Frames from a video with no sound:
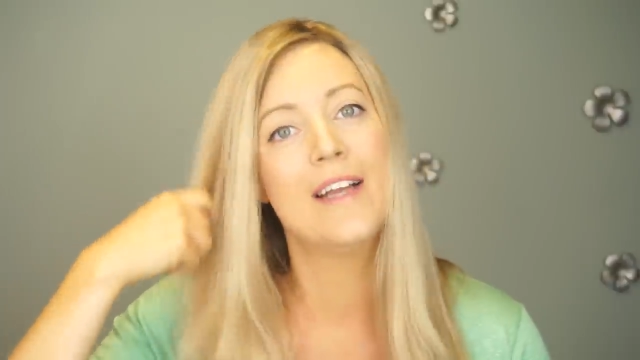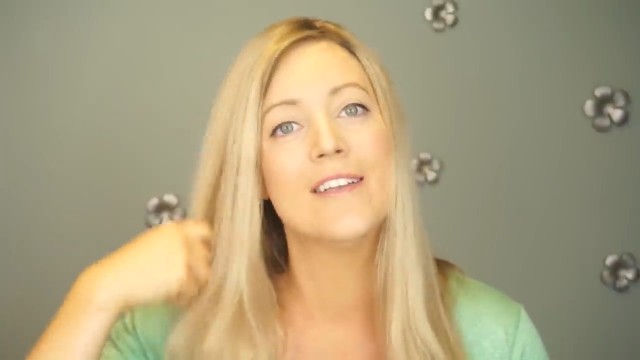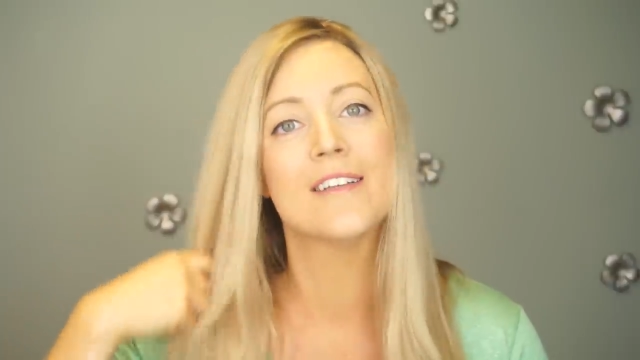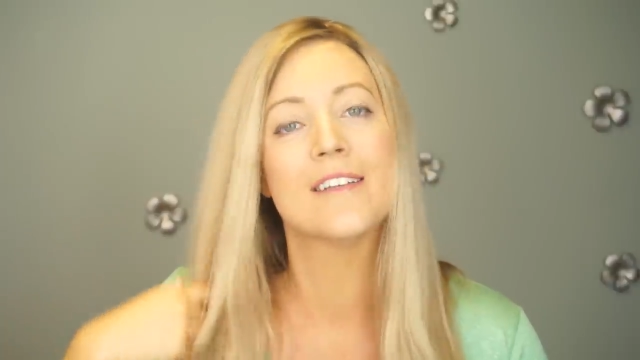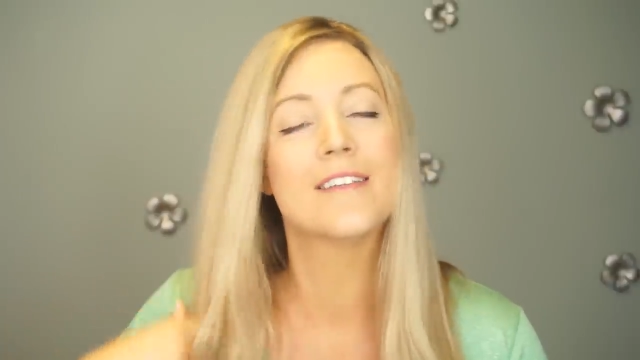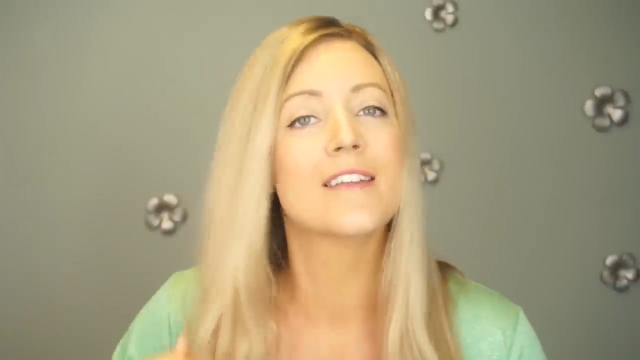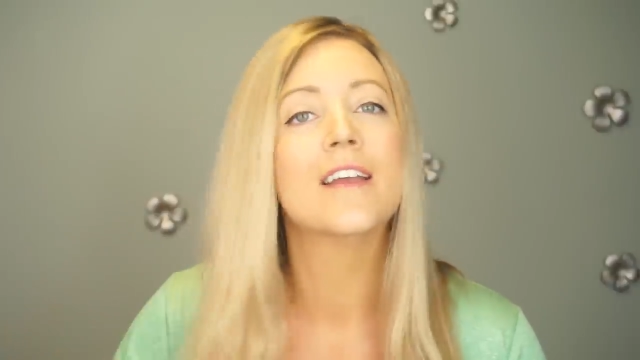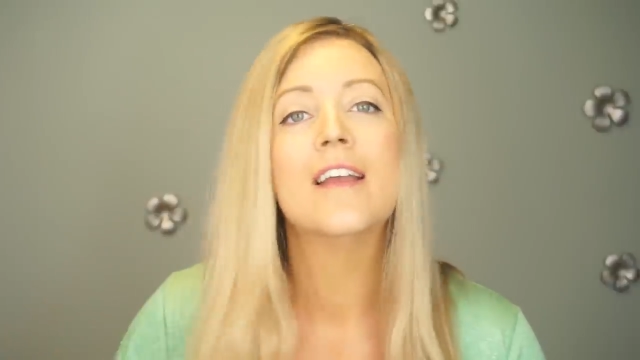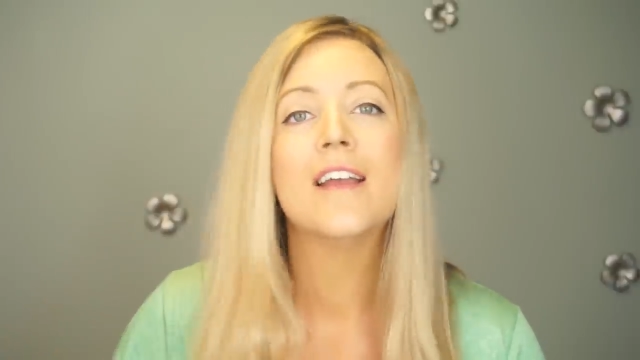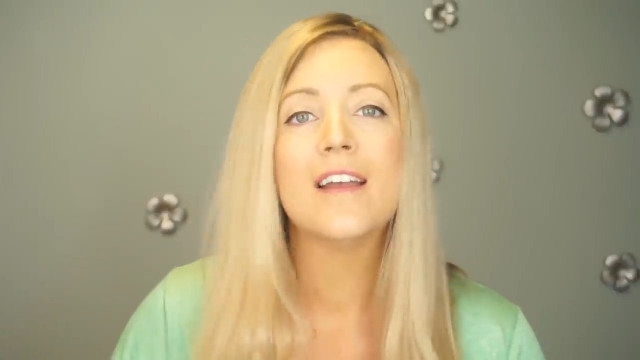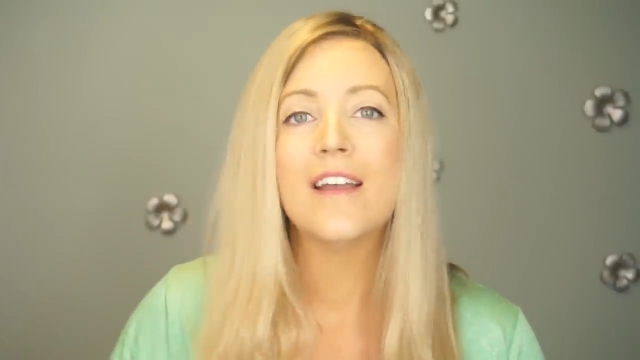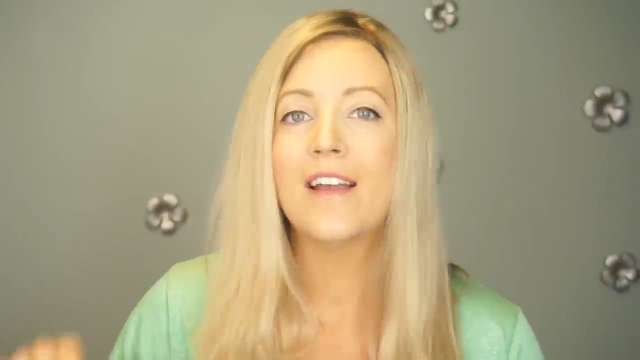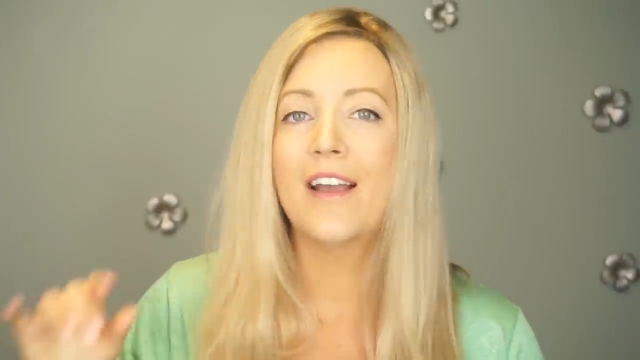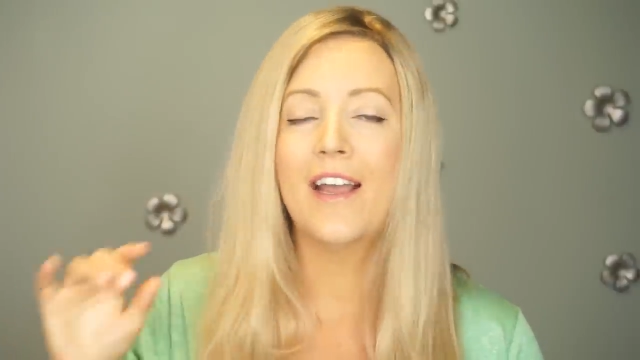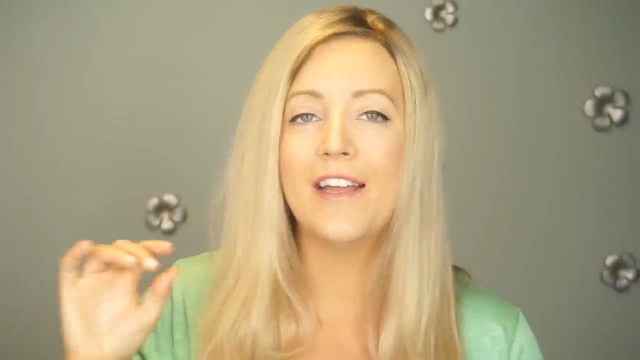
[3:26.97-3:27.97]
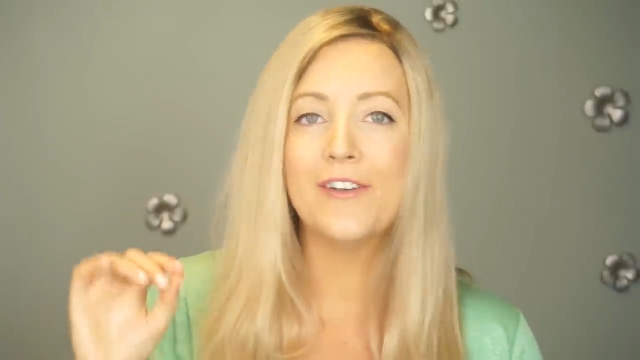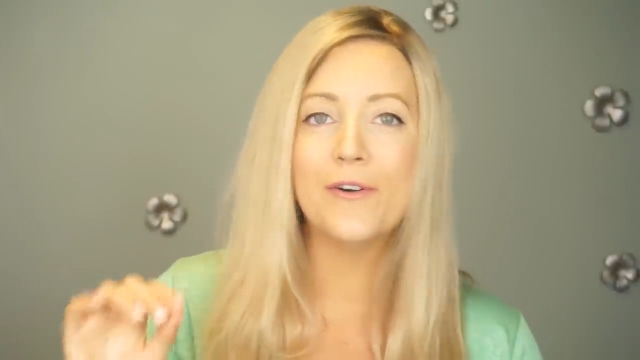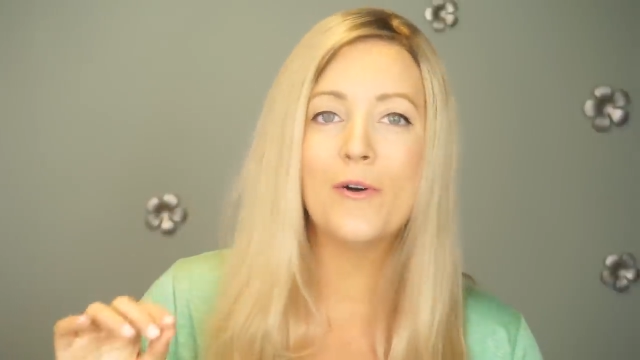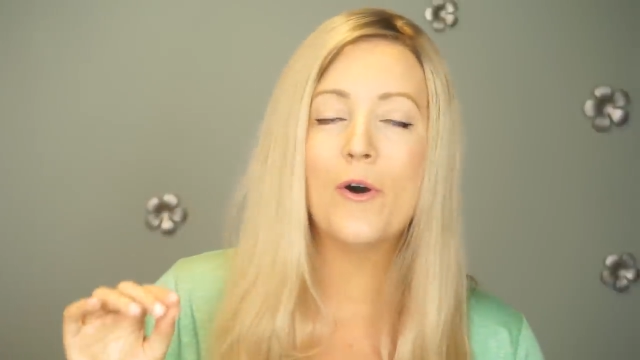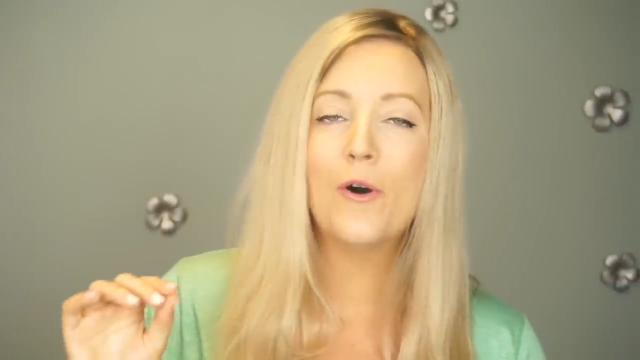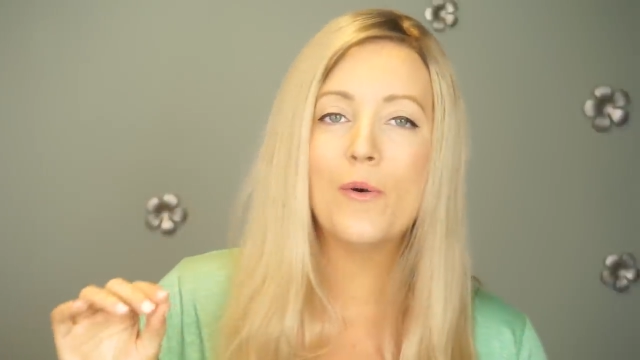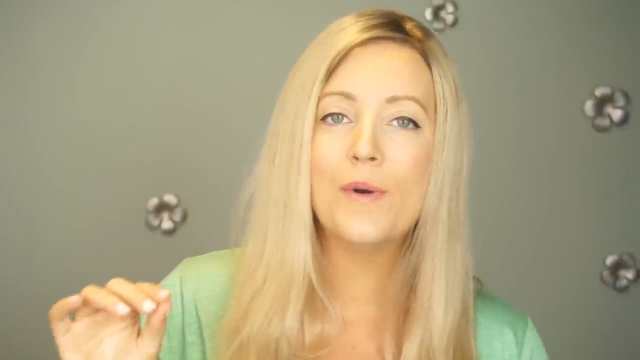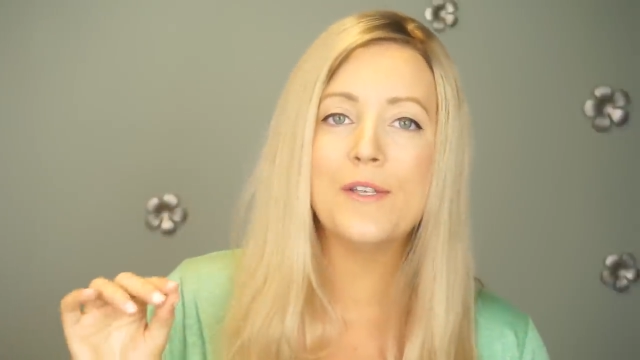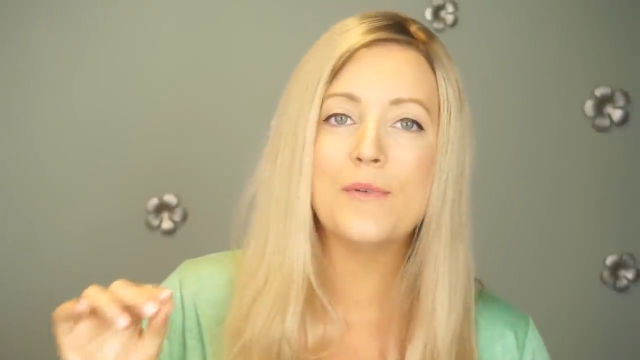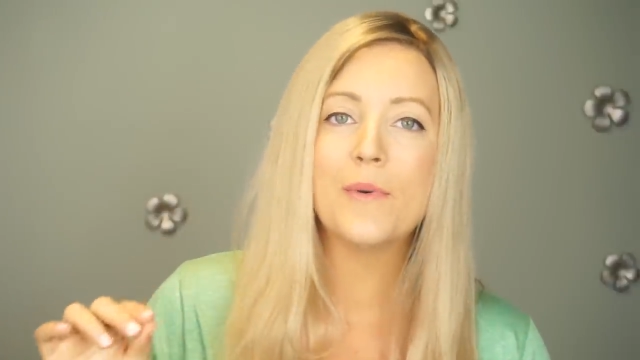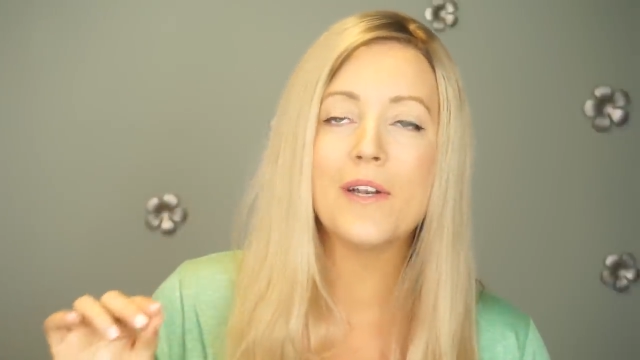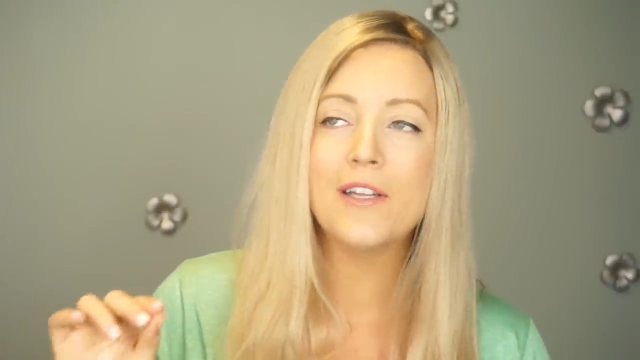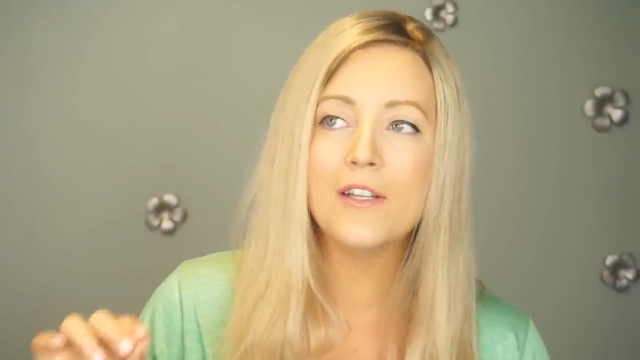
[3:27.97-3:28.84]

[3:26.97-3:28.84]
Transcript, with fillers: I just I don't always want to